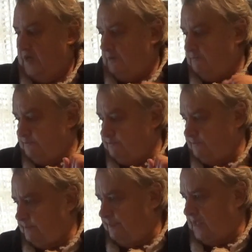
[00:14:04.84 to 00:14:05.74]
I'm
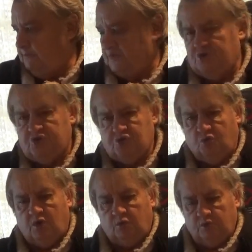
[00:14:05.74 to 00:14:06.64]
not too
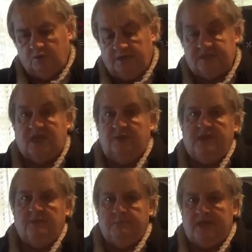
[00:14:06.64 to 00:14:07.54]
sure what I will. It's going to
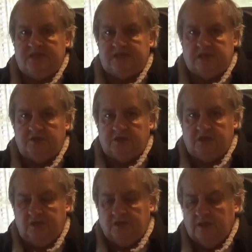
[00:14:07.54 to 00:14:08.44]
be a mini
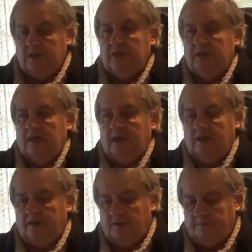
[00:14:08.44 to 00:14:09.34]
CD.
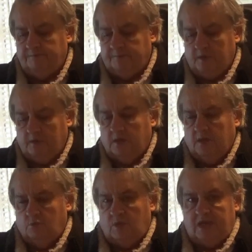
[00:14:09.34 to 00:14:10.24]
One
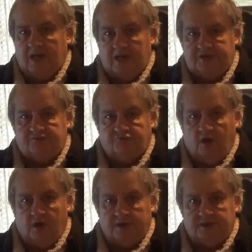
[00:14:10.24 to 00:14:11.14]
Last
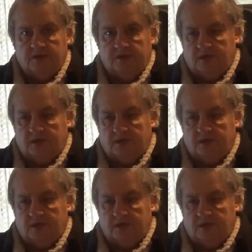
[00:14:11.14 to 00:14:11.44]
Ride.